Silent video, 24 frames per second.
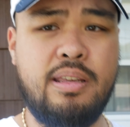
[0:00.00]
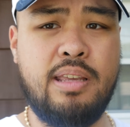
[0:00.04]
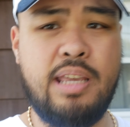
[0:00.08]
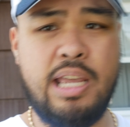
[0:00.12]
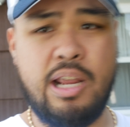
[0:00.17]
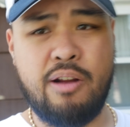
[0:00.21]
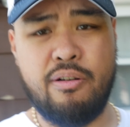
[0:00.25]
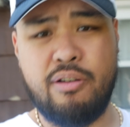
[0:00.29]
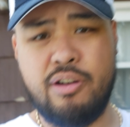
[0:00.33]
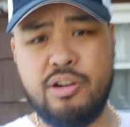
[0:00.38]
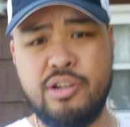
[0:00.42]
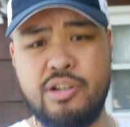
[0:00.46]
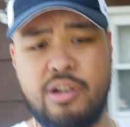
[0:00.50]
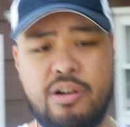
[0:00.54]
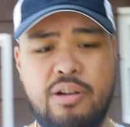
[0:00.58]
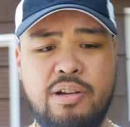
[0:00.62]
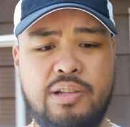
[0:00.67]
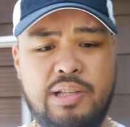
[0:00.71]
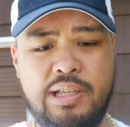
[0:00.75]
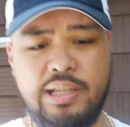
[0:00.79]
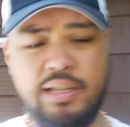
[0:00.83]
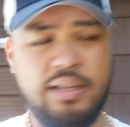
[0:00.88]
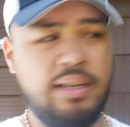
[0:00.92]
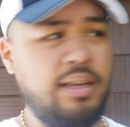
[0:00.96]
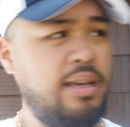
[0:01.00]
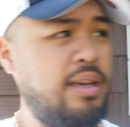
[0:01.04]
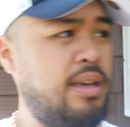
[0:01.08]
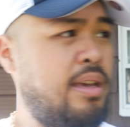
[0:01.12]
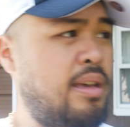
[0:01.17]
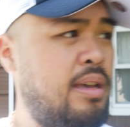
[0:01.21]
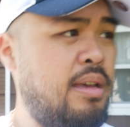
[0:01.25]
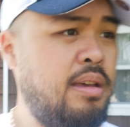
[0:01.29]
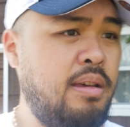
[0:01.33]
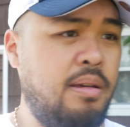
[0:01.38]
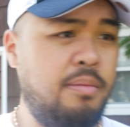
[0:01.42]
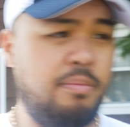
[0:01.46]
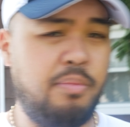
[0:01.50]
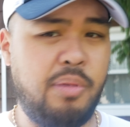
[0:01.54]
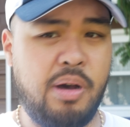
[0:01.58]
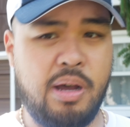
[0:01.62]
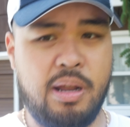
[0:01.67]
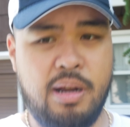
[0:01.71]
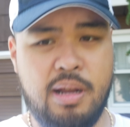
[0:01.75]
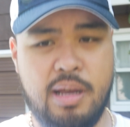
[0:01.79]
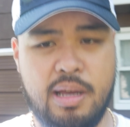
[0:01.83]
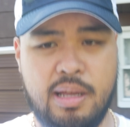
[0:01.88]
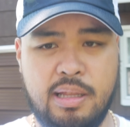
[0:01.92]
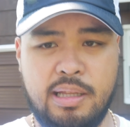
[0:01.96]
here in Jersey. But
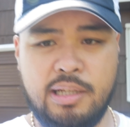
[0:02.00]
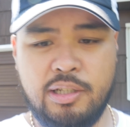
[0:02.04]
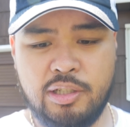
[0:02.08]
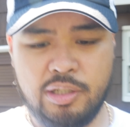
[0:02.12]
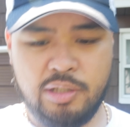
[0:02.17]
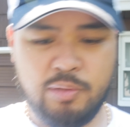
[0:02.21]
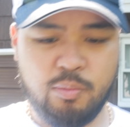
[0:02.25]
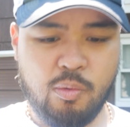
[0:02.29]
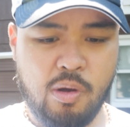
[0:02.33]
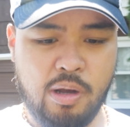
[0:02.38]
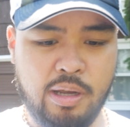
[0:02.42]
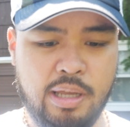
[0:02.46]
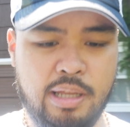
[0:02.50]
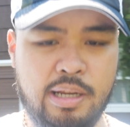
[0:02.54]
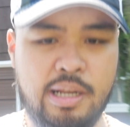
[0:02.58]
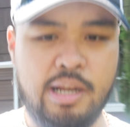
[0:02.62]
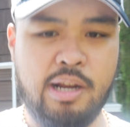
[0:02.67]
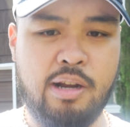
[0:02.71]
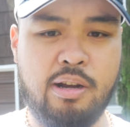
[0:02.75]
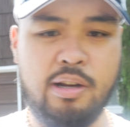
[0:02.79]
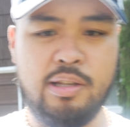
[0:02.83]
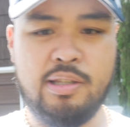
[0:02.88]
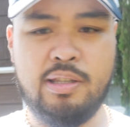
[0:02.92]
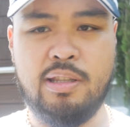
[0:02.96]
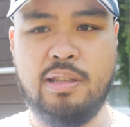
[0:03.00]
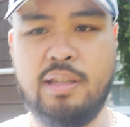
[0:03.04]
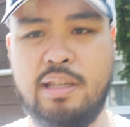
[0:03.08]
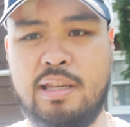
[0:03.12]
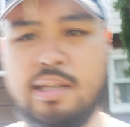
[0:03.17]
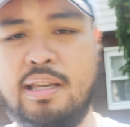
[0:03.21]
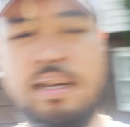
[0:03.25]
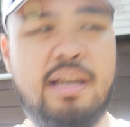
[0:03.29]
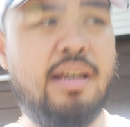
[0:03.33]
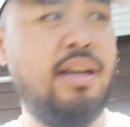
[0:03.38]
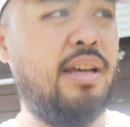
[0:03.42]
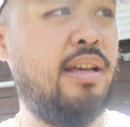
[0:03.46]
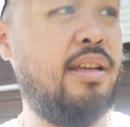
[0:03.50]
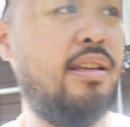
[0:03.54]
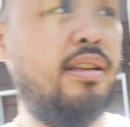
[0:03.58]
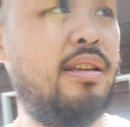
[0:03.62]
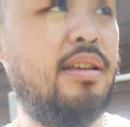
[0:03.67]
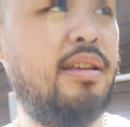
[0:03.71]
let's just walk in here to the